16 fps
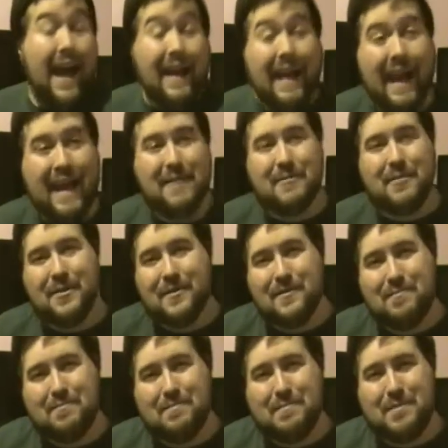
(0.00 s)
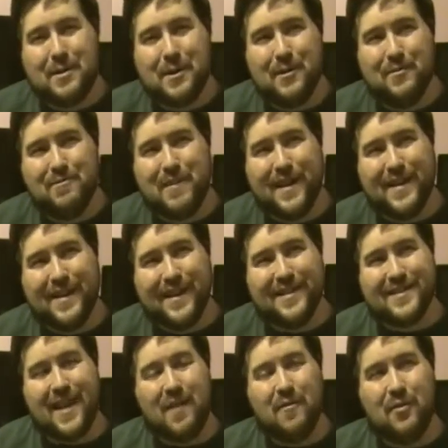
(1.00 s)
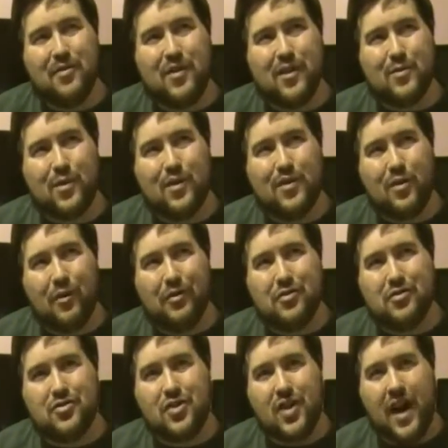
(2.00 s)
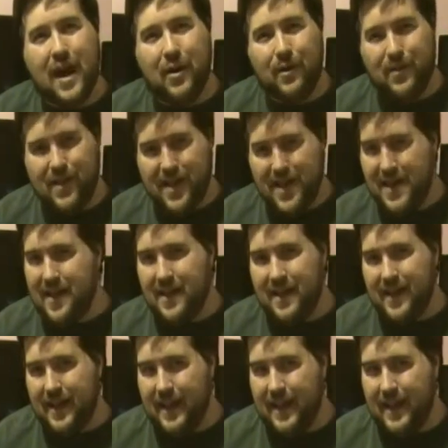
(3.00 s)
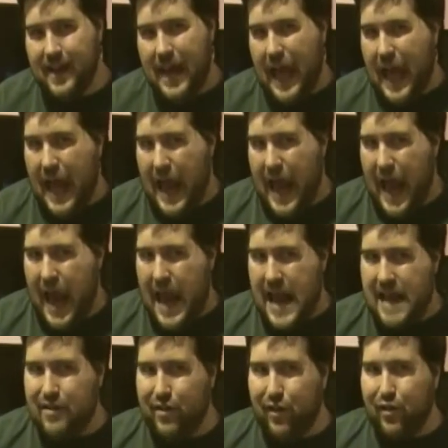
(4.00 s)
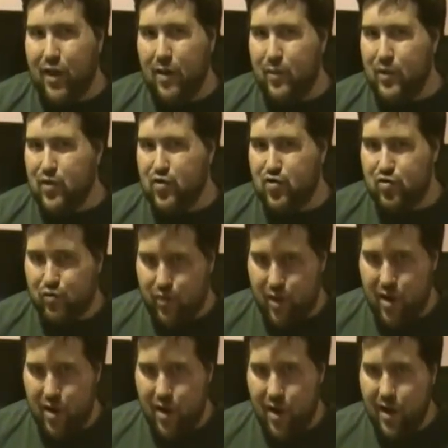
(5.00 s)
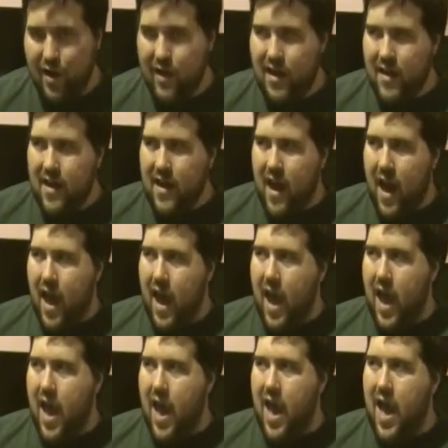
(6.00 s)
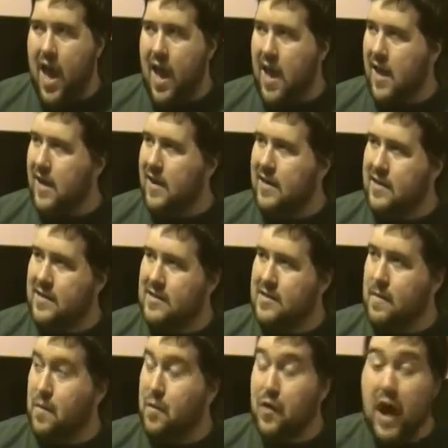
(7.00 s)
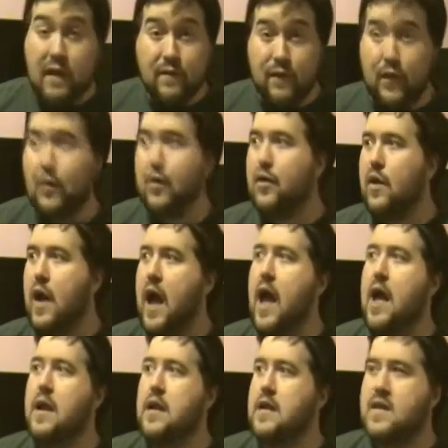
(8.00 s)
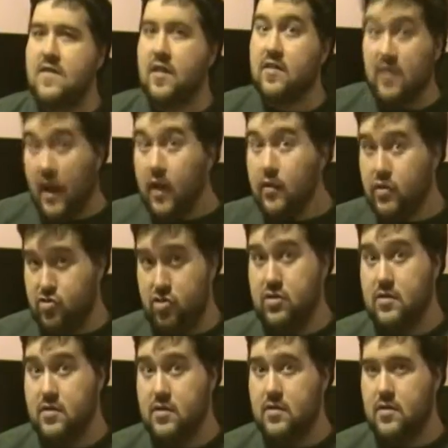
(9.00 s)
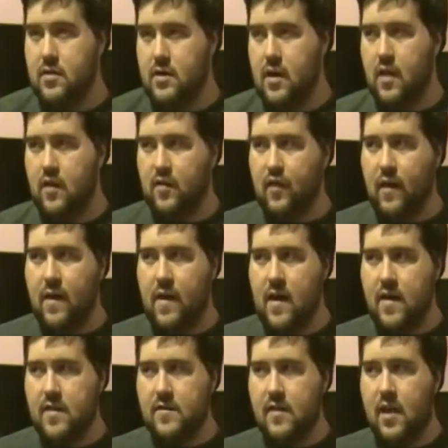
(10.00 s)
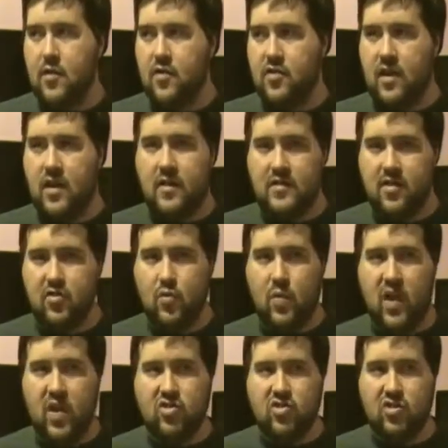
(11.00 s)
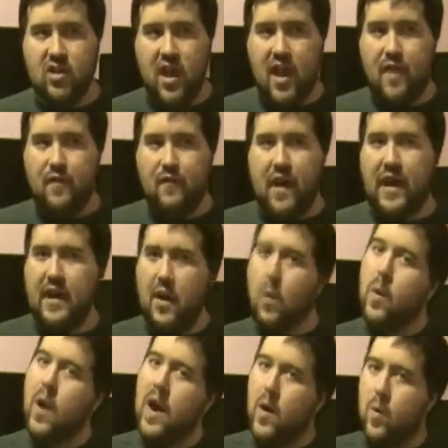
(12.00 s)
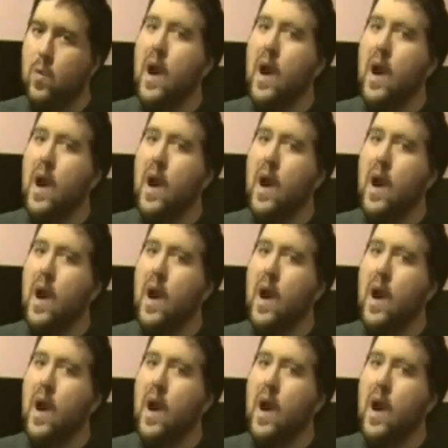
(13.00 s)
I can't really put... It's kind of those things where he's almost childlike. He's incredibly strong and thoughtful, and he's intelligent as far as understanding the situation and finding a way